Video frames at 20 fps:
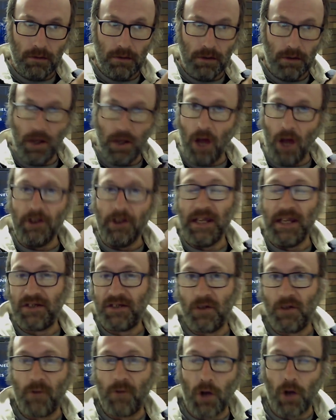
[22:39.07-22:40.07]
you know,
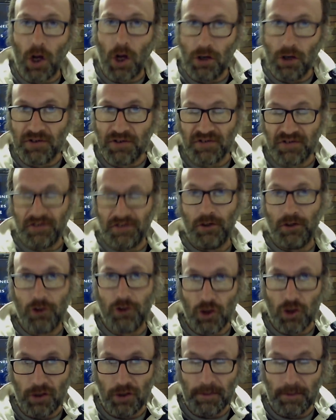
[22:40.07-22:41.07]
yes, I've got hoses that are
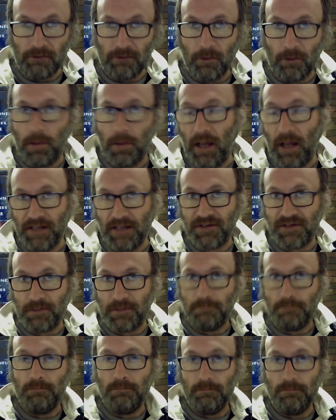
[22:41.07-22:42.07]
due to be replaced
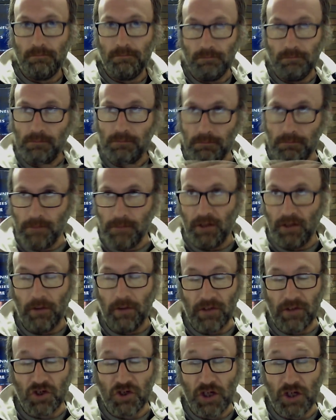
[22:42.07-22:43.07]
middle
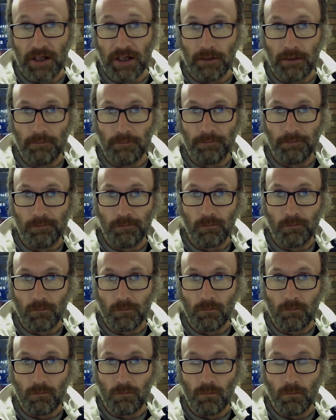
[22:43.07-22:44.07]
of this year.
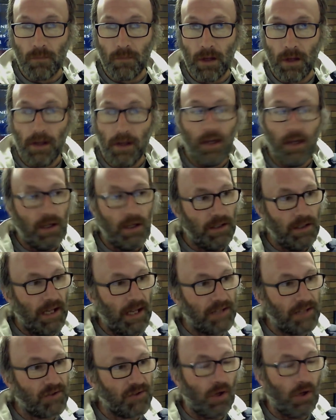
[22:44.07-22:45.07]

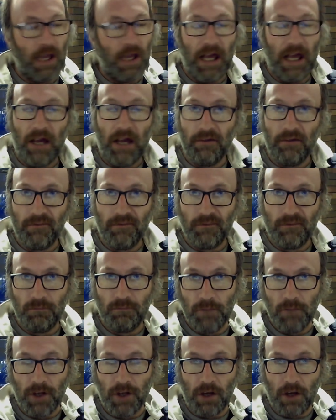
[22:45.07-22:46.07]
Yes, I have,
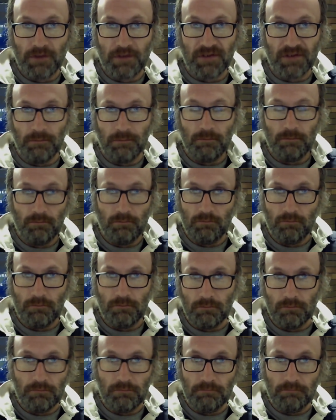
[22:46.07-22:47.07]
you know, some
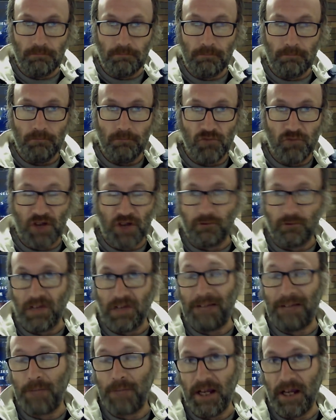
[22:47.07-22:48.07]
general
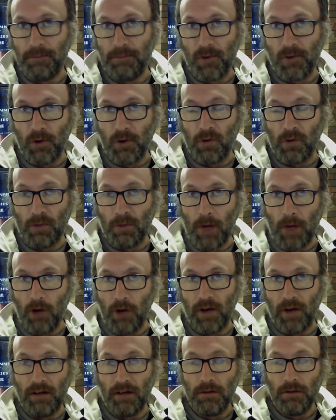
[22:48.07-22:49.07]
upkeep to do on the
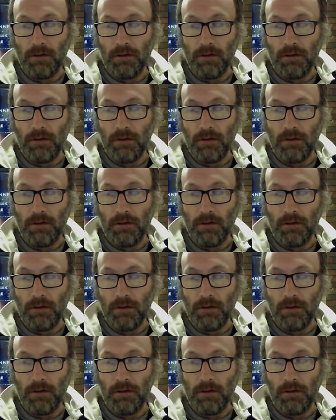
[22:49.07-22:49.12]
motor.